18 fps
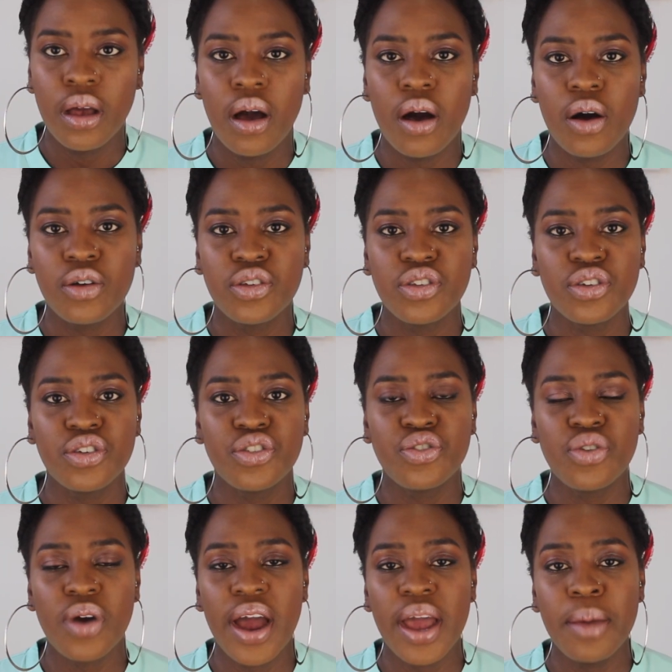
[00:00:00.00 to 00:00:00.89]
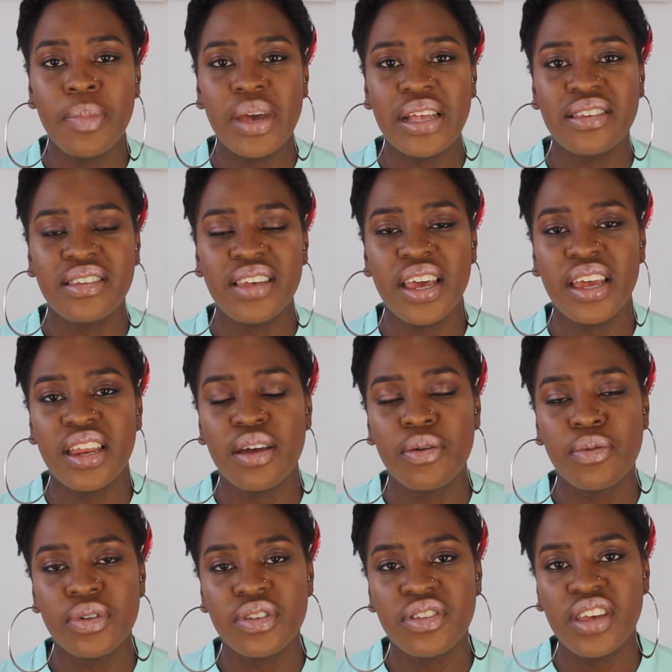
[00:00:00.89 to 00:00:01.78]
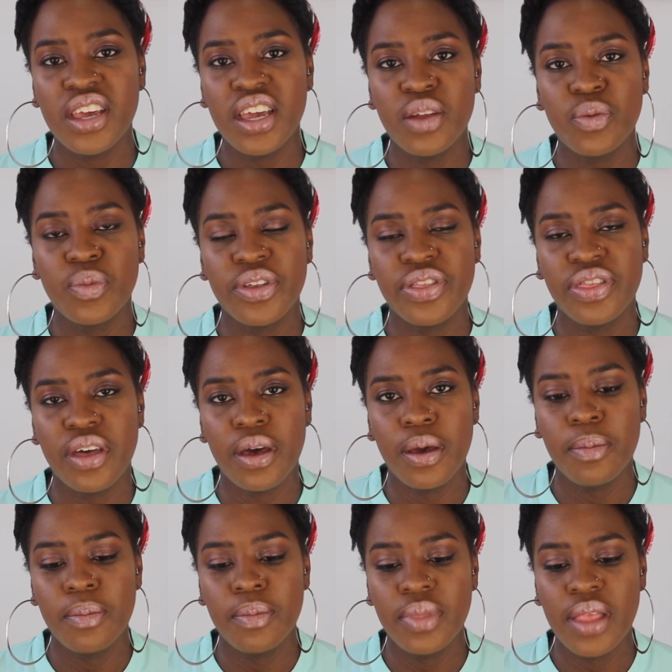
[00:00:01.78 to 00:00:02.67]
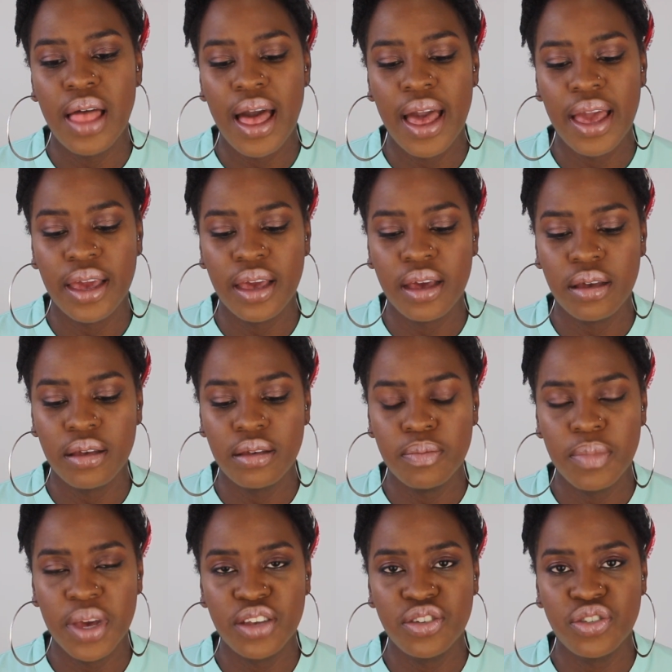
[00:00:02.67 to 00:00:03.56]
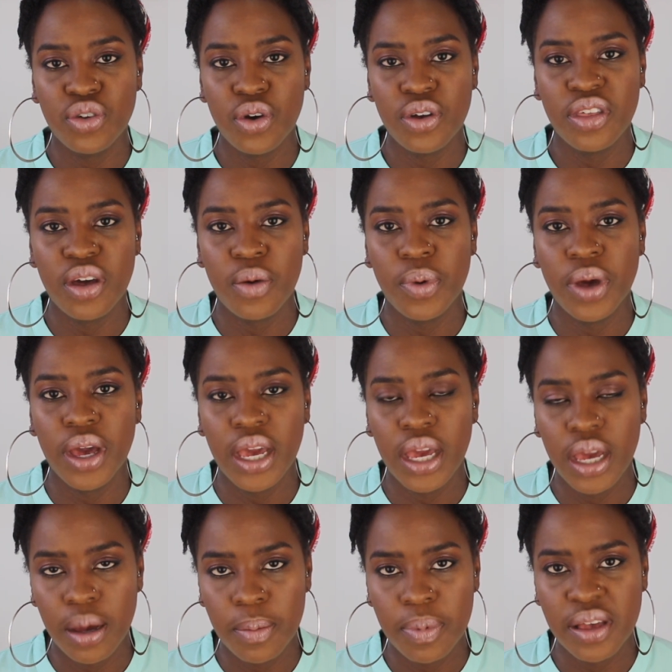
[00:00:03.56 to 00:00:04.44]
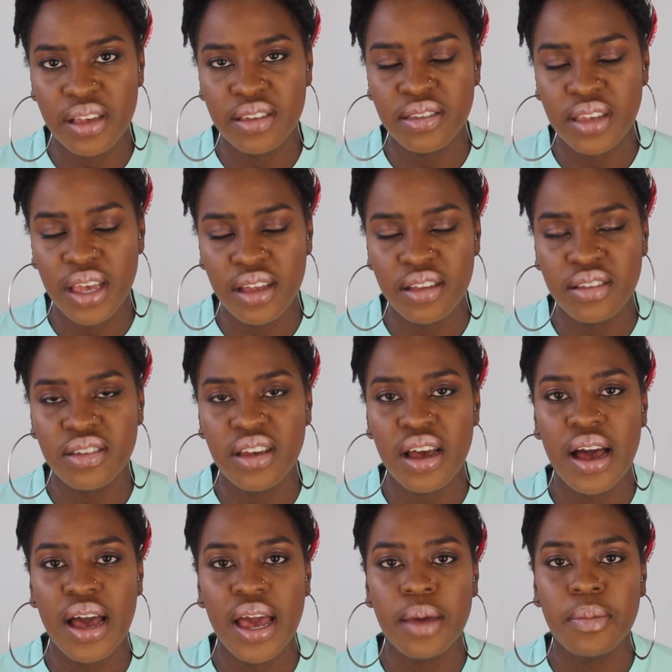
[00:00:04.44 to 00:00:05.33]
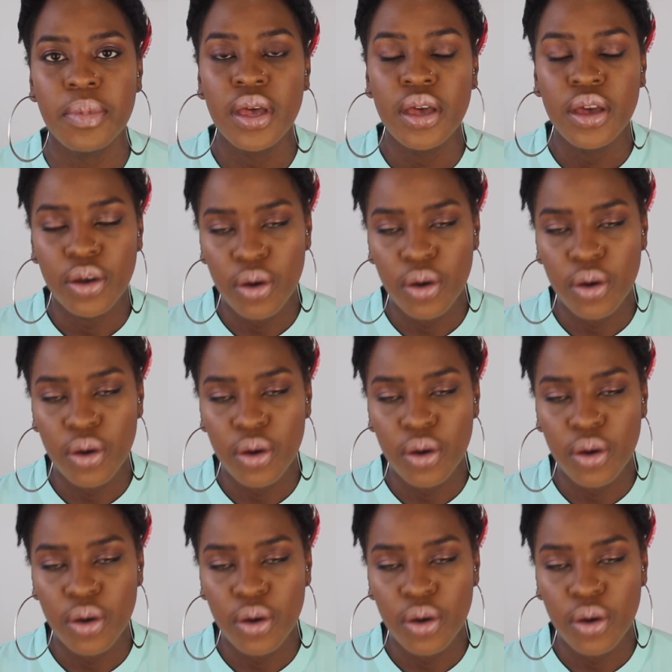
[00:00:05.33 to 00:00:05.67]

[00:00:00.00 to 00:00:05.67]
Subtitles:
Also, try and maintain a routine with them, like make sure they're waking up at a certain time,